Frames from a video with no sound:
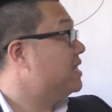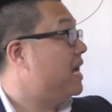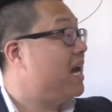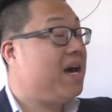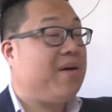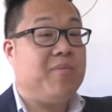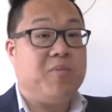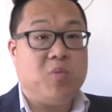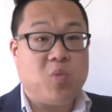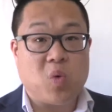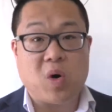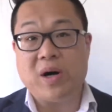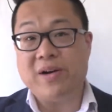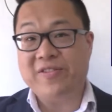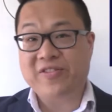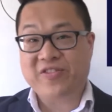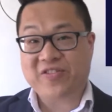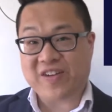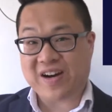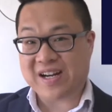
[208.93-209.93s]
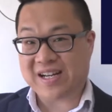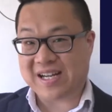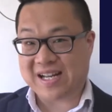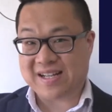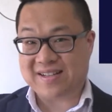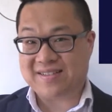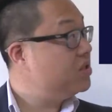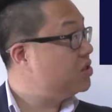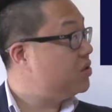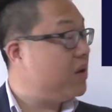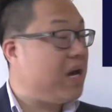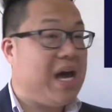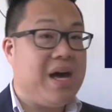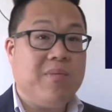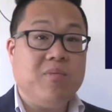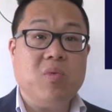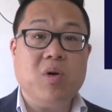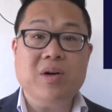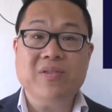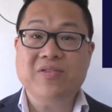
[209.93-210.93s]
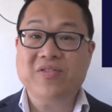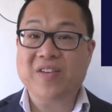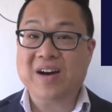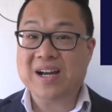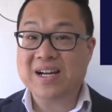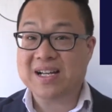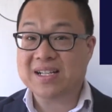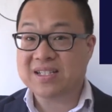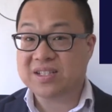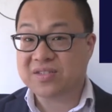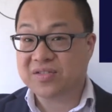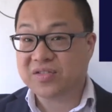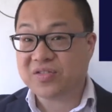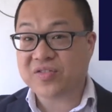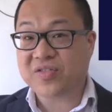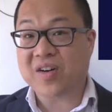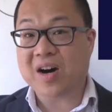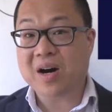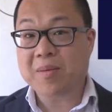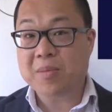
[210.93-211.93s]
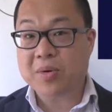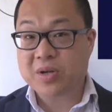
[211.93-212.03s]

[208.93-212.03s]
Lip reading: M1 Finance. So M1 Finance is far more